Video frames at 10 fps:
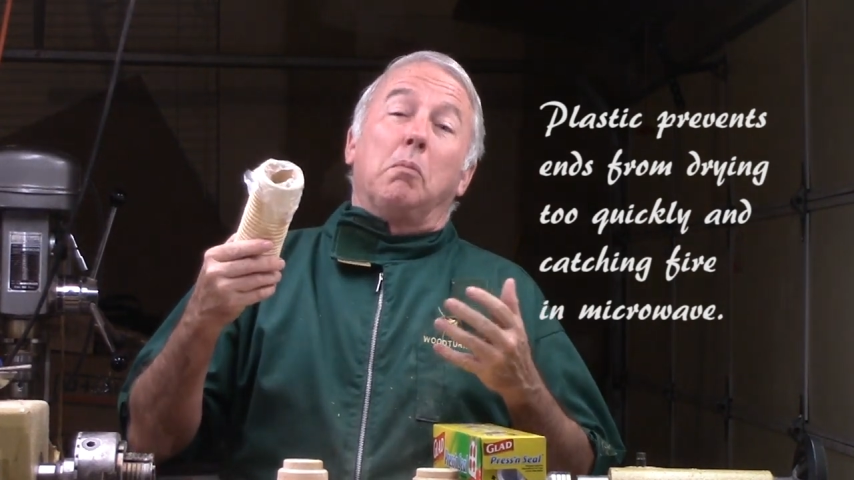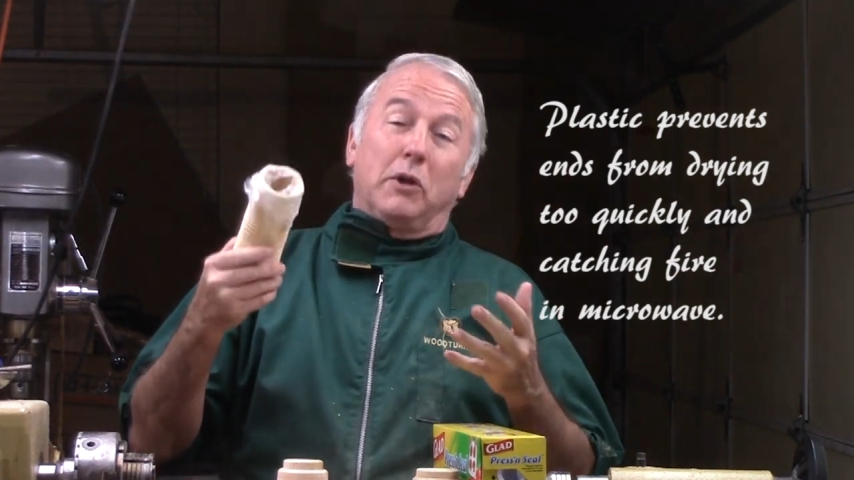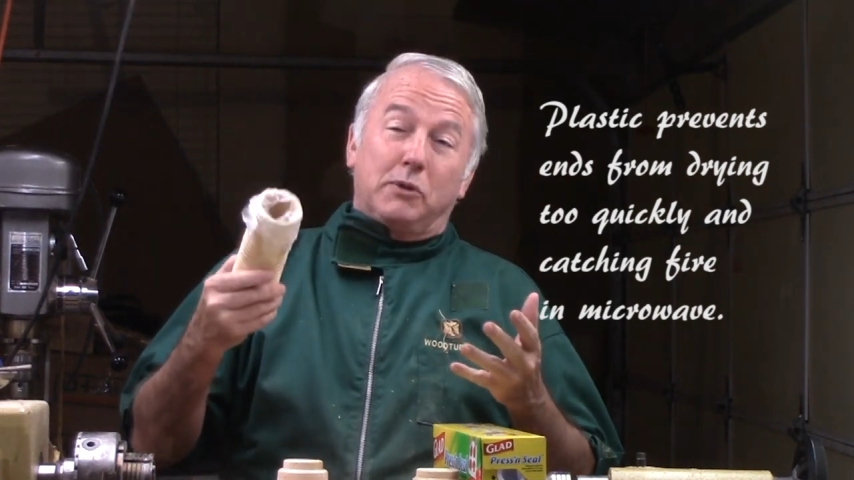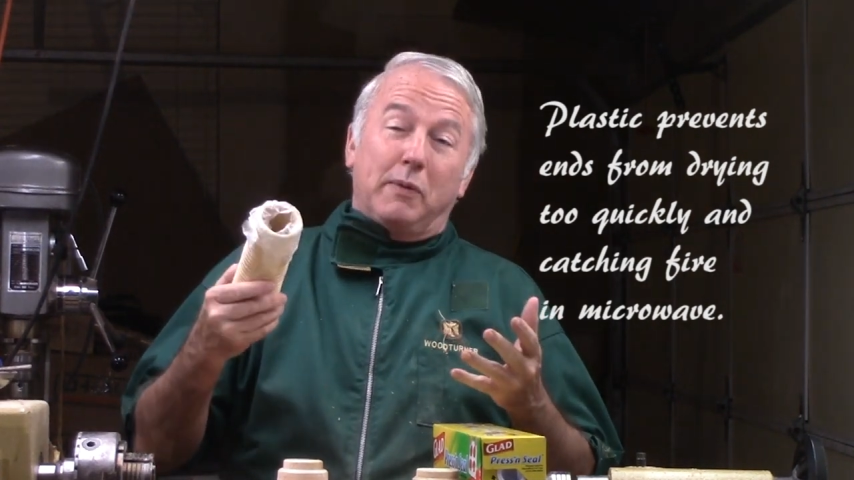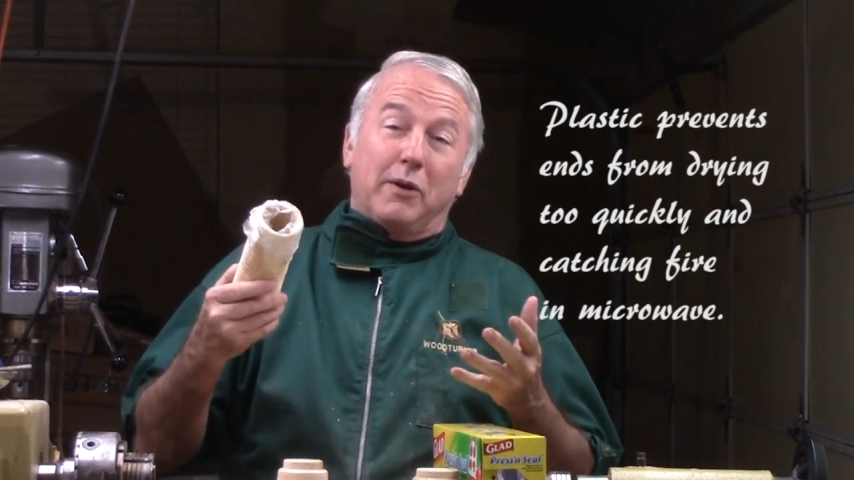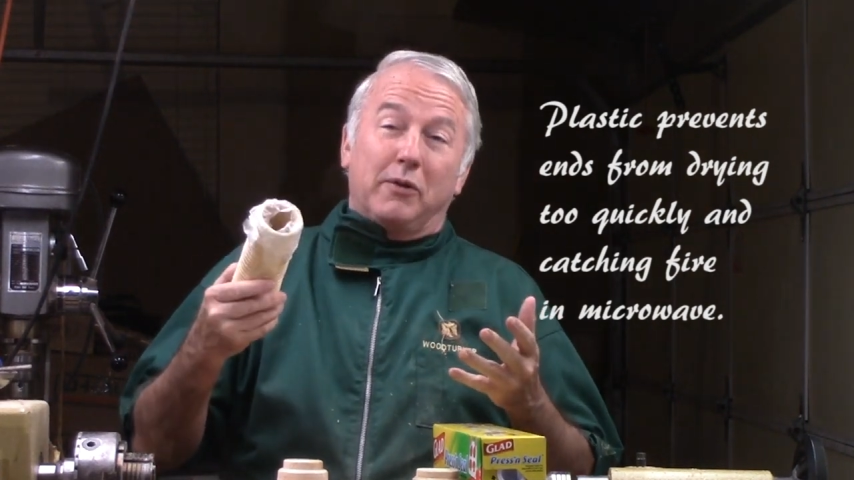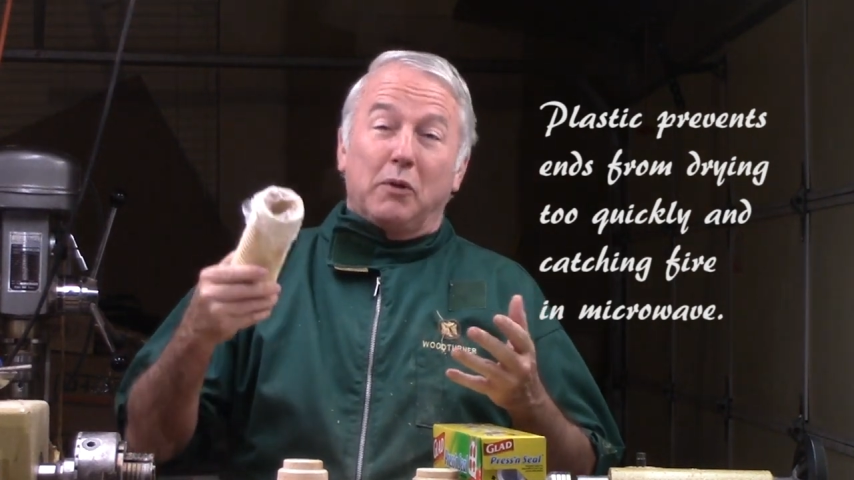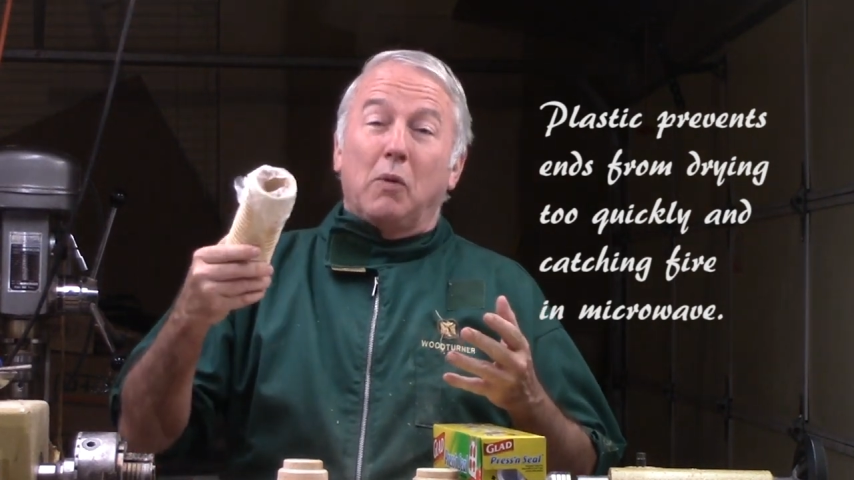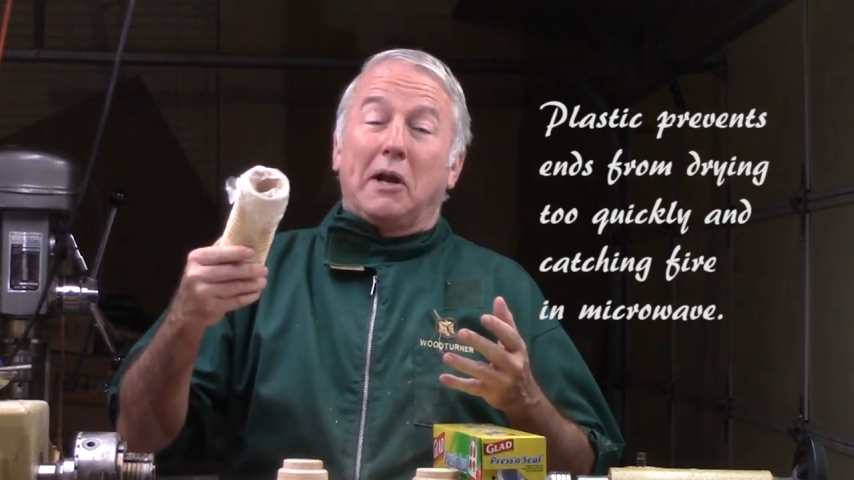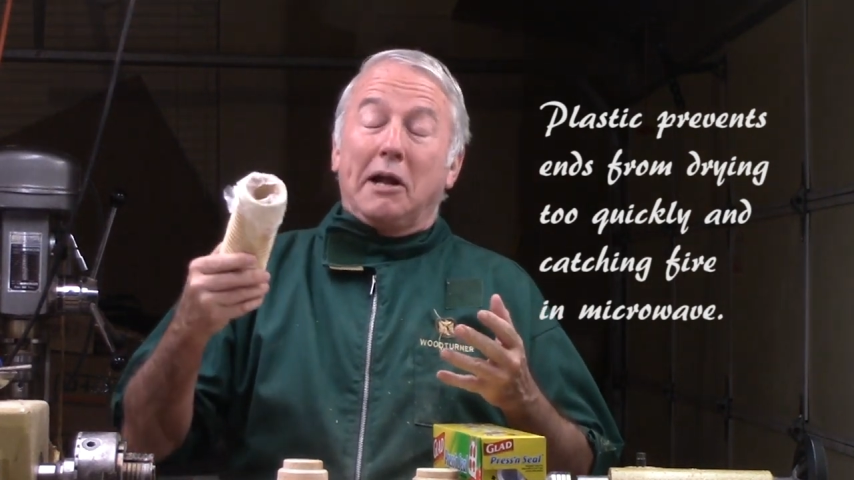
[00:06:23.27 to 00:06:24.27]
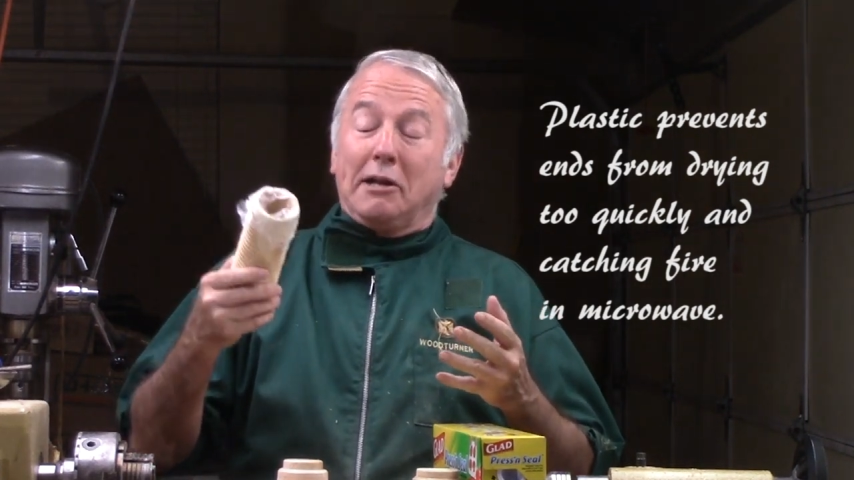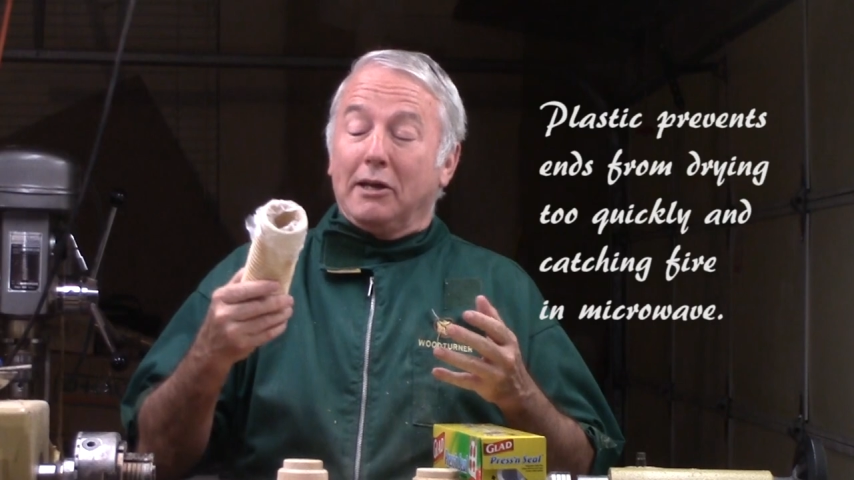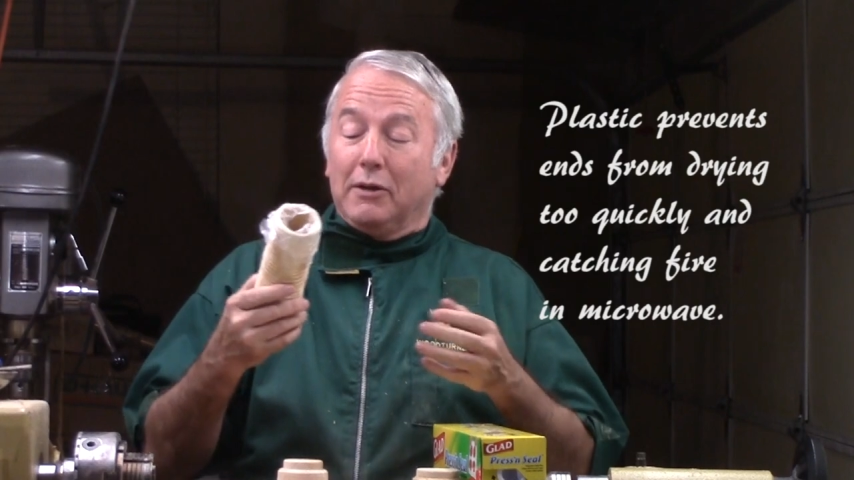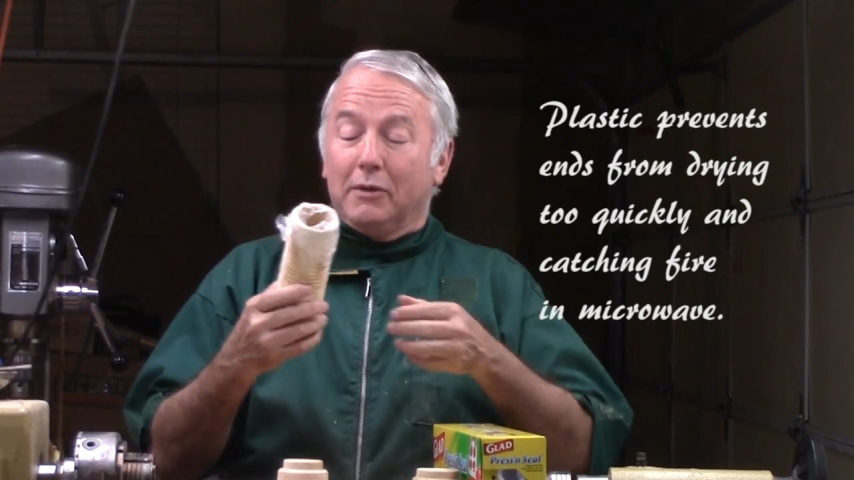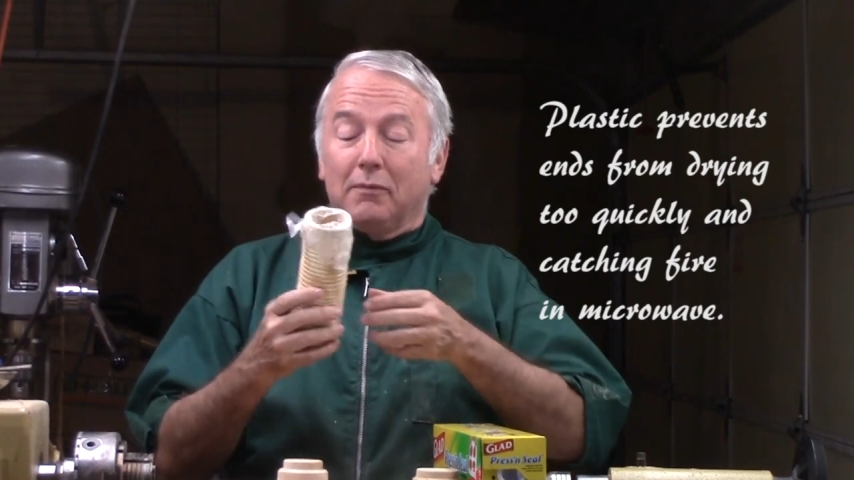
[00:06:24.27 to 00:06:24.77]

much better than what I did.